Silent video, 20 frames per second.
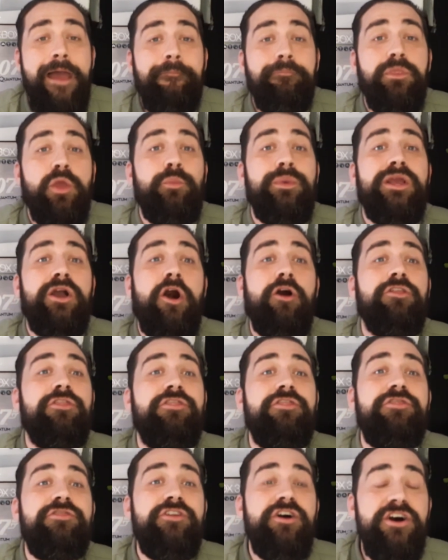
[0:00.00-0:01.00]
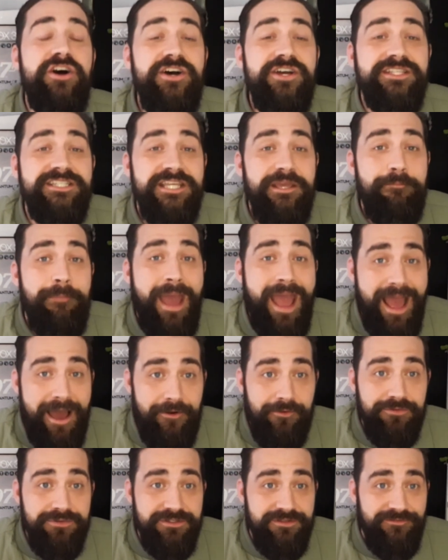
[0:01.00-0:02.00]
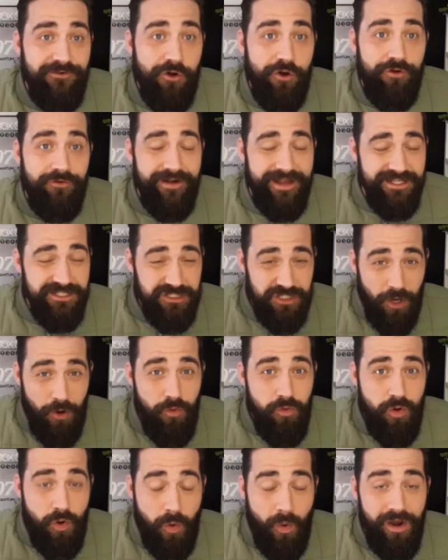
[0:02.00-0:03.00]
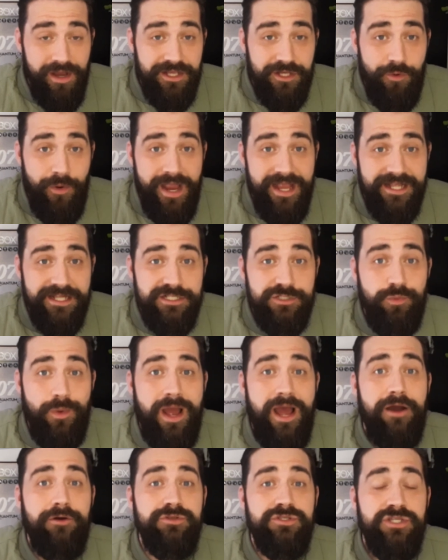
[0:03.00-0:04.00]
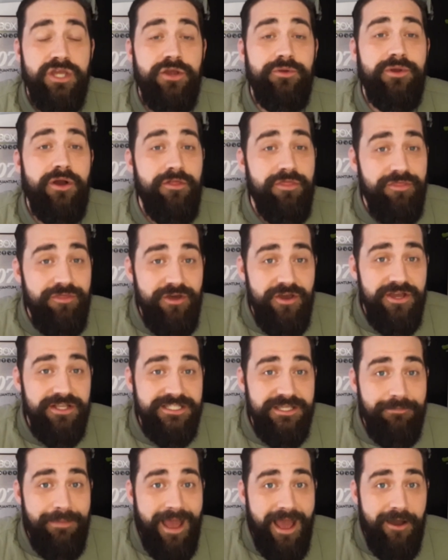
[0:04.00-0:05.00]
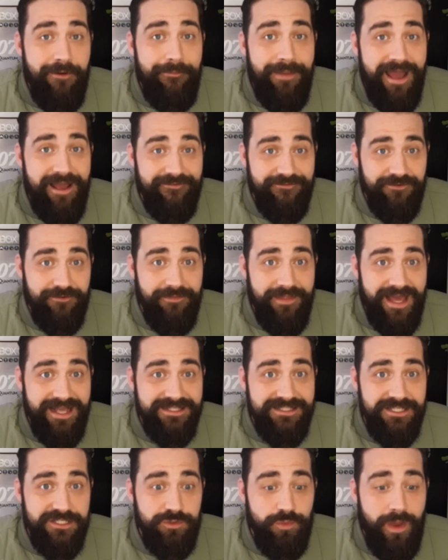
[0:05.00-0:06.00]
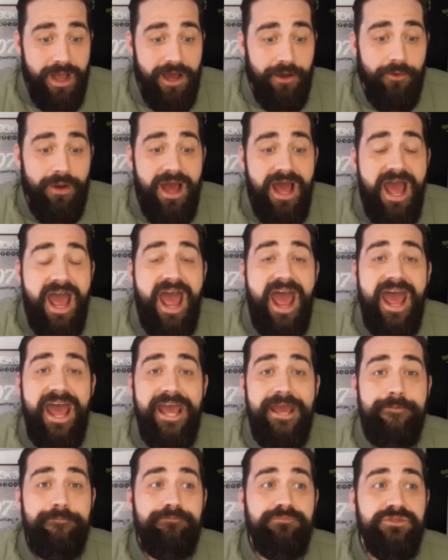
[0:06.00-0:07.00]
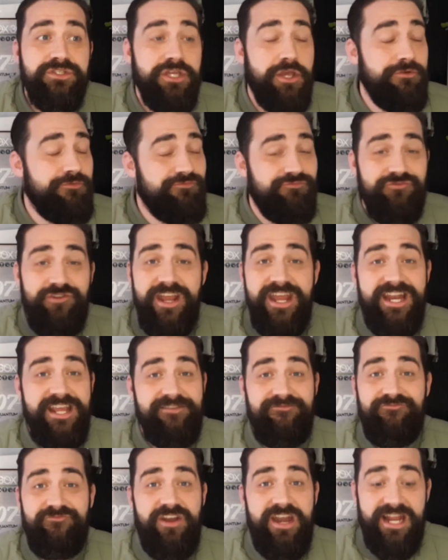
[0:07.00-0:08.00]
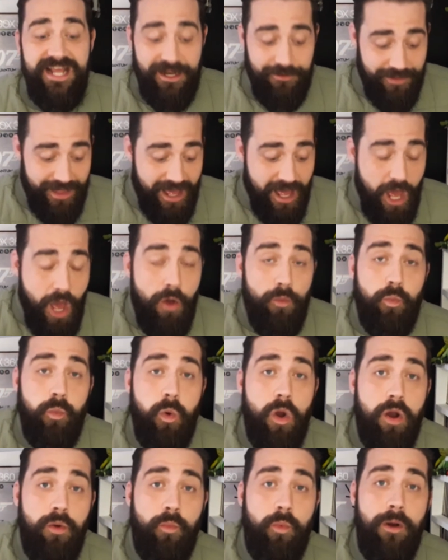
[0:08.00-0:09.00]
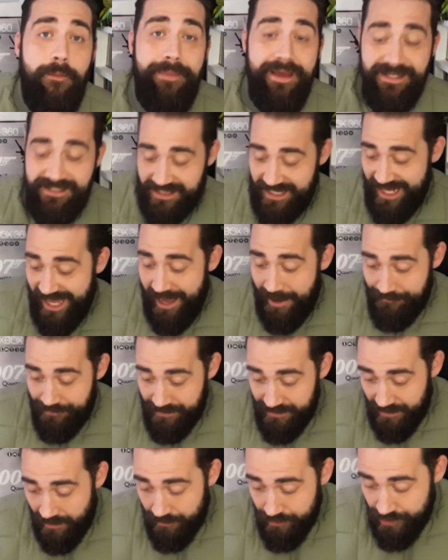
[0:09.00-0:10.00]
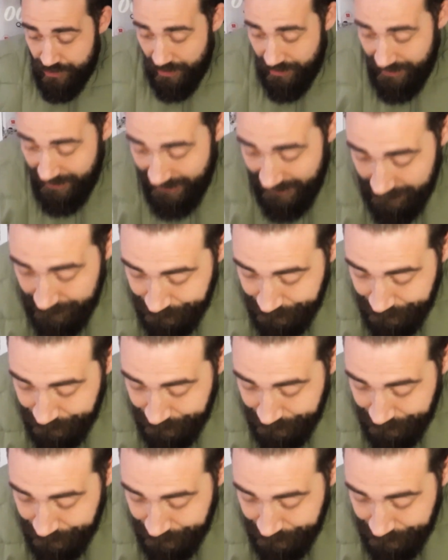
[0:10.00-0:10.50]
We got £30 for it. Sold quite quick as well, so got £30 back from that as well. So really good with that. What basically happened, I'll show you.